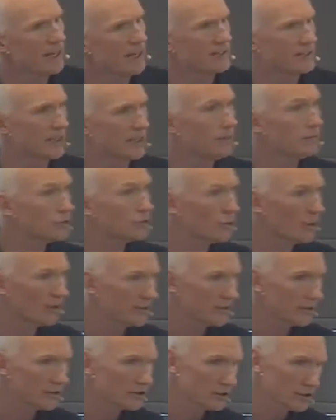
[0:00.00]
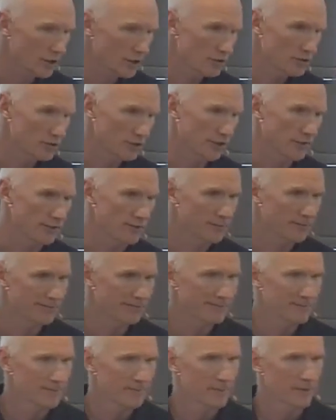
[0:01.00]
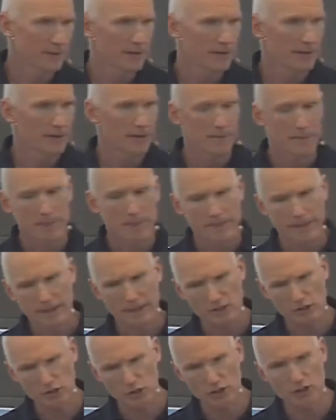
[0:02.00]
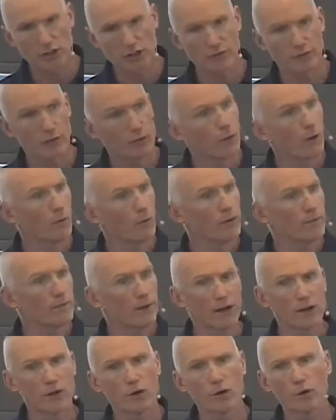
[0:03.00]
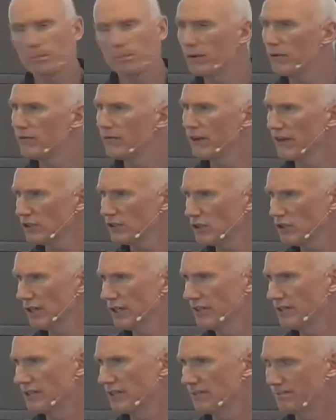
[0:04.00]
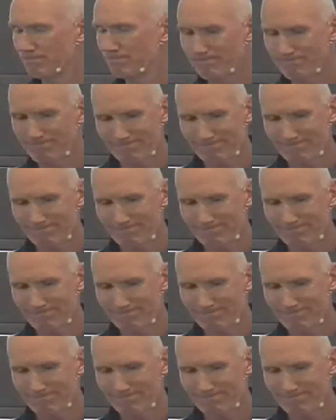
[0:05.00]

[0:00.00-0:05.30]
It seems quite exclusive. They're searching for what we might call perfectionism.